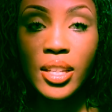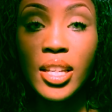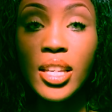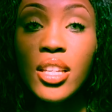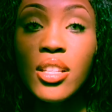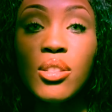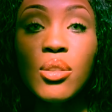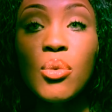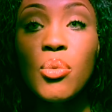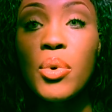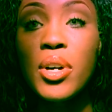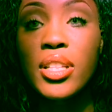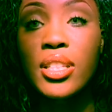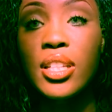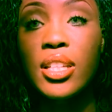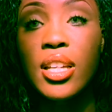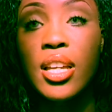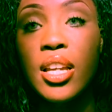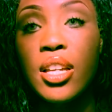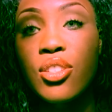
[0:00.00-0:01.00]
he's the
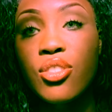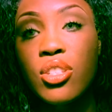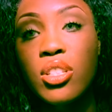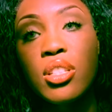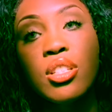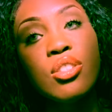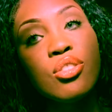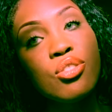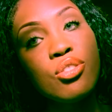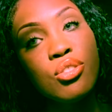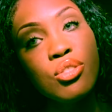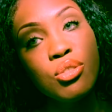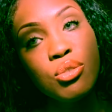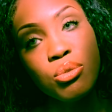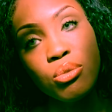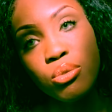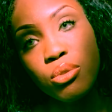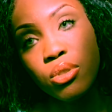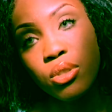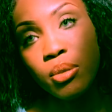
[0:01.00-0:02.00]
one that actually
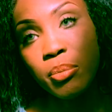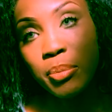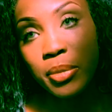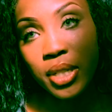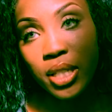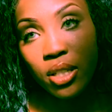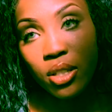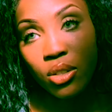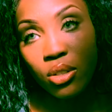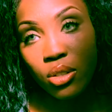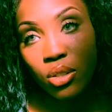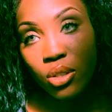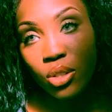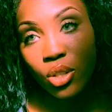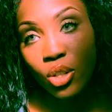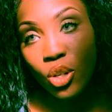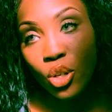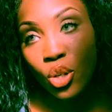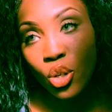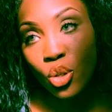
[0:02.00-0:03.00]
introduced me
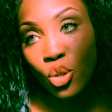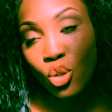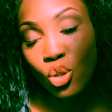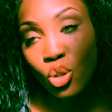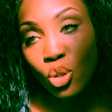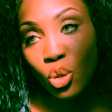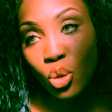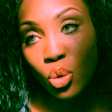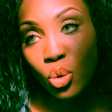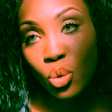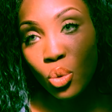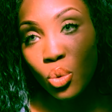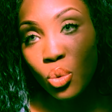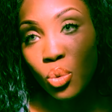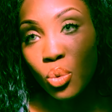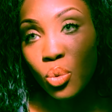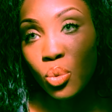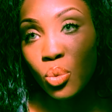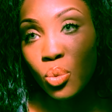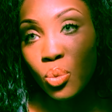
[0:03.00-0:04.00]
to
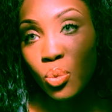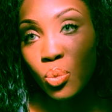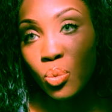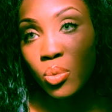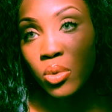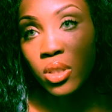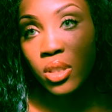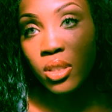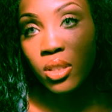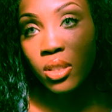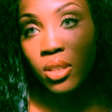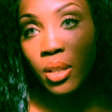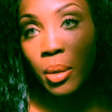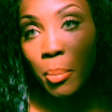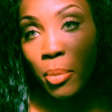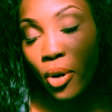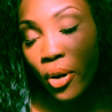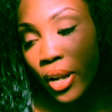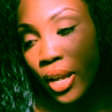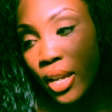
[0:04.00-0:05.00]

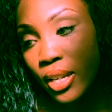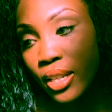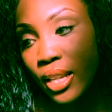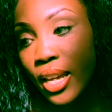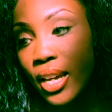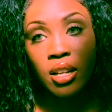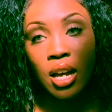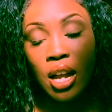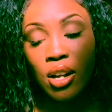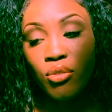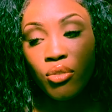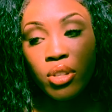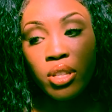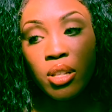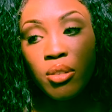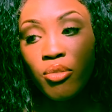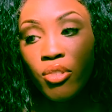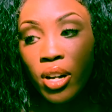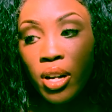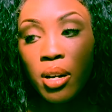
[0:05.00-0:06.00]
the brand. Like I
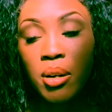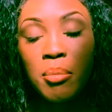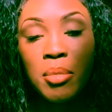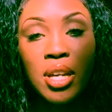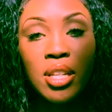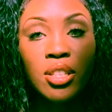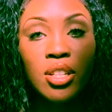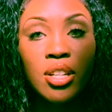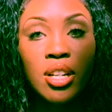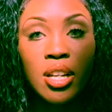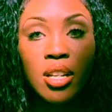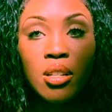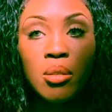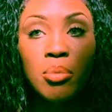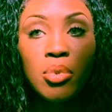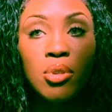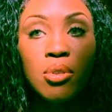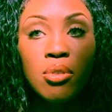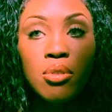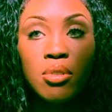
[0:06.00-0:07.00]
really recommend their
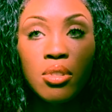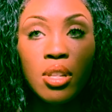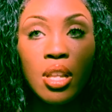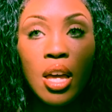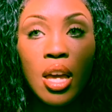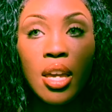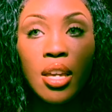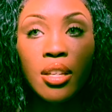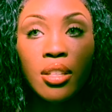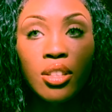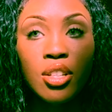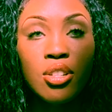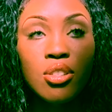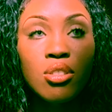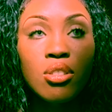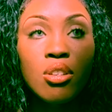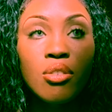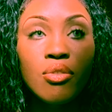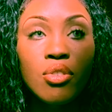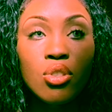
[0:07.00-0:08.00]
edibles. Like their
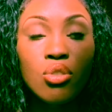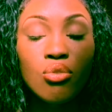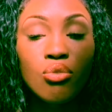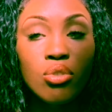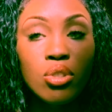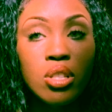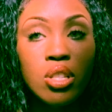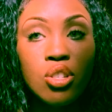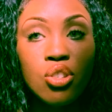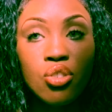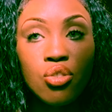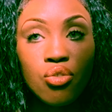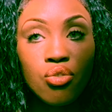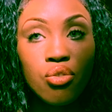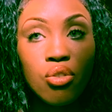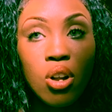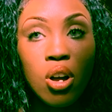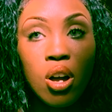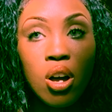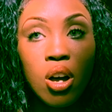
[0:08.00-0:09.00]
stuff is really
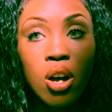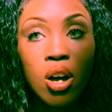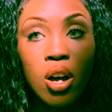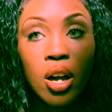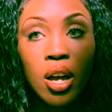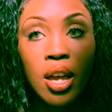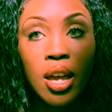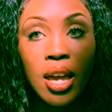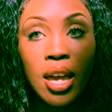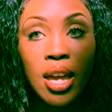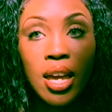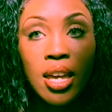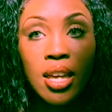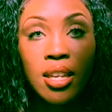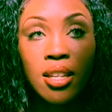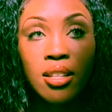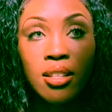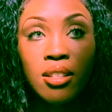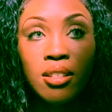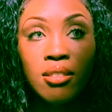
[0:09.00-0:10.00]
strong
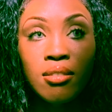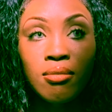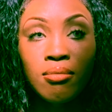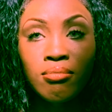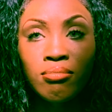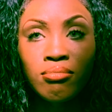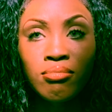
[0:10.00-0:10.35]
and